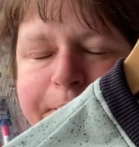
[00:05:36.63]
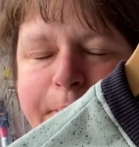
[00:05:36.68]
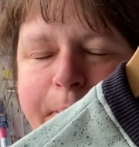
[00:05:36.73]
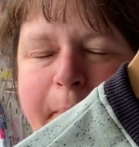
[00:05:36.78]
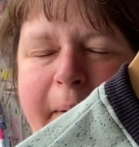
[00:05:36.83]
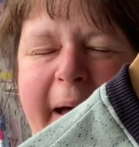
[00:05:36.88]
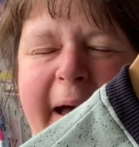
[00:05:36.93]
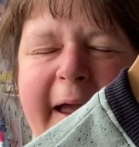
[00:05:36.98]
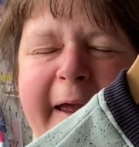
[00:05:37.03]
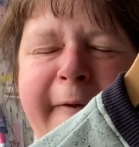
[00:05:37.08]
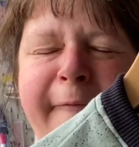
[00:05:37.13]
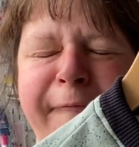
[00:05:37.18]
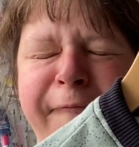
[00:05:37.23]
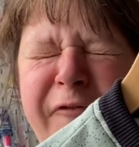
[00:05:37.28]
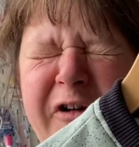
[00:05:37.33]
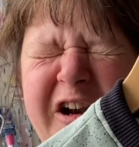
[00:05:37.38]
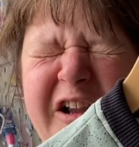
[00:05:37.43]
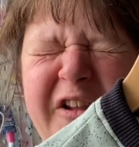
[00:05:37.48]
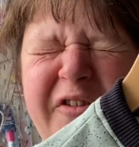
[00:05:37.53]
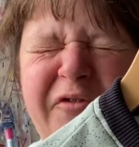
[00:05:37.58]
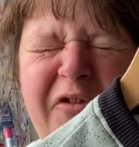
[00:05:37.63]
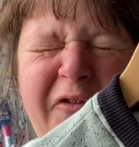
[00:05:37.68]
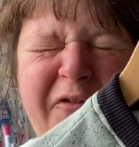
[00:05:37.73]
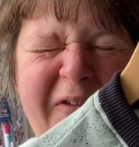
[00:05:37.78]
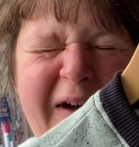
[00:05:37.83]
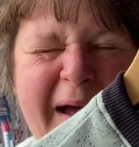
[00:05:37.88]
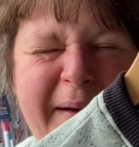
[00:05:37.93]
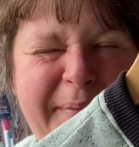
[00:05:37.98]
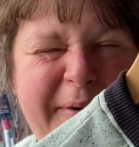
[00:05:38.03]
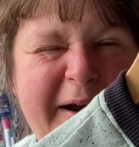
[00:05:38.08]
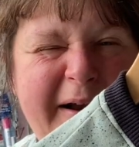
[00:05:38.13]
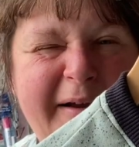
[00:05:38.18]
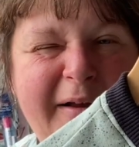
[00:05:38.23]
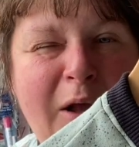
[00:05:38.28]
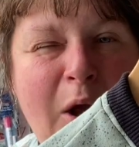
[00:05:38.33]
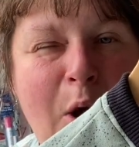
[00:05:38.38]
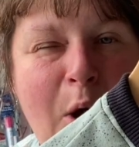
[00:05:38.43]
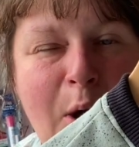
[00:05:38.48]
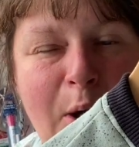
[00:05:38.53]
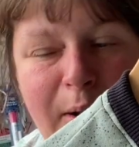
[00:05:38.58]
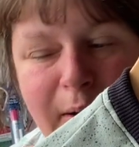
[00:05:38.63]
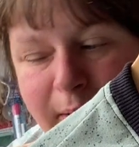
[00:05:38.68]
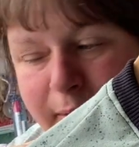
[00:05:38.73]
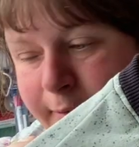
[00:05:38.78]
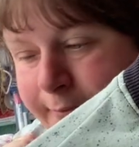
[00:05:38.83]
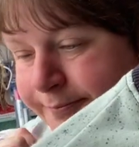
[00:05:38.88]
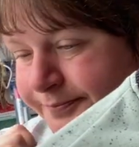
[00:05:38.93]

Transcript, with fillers: my First for Fabrics haul.